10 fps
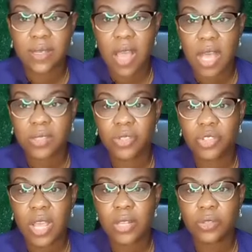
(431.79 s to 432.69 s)
as a
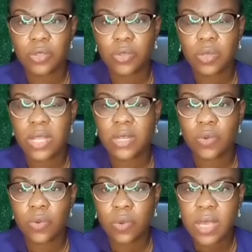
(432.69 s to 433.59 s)
child, just so that they
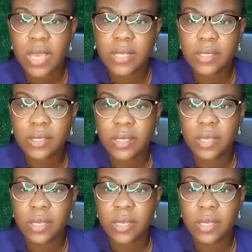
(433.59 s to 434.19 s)
could end